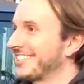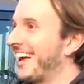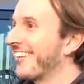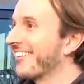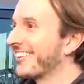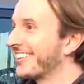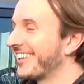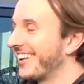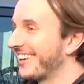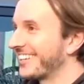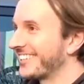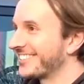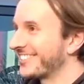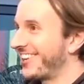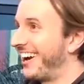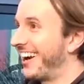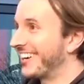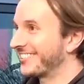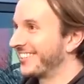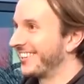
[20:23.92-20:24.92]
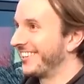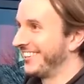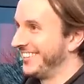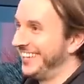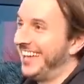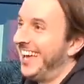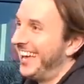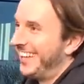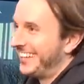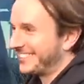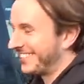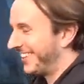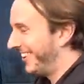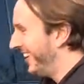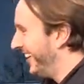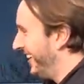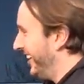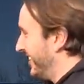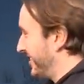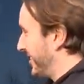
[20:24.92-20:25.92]
It still sounded like, like a, a diesel. Yeah, yeah. So,
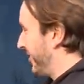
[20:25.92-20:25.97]
yeah.